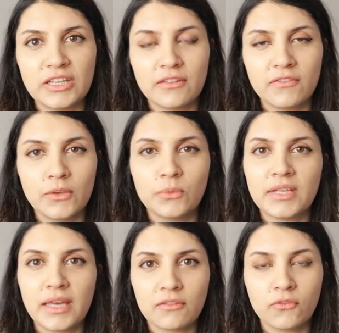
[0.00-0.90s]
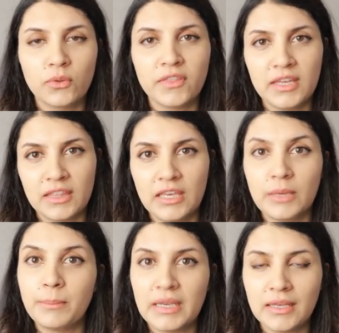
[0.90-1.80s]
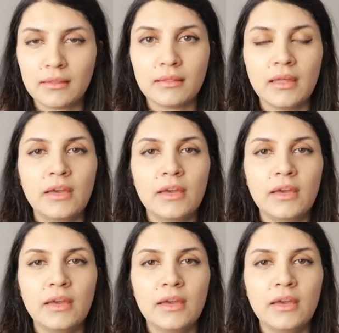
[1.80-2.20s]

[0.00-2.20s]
interview would last for 30 minutes.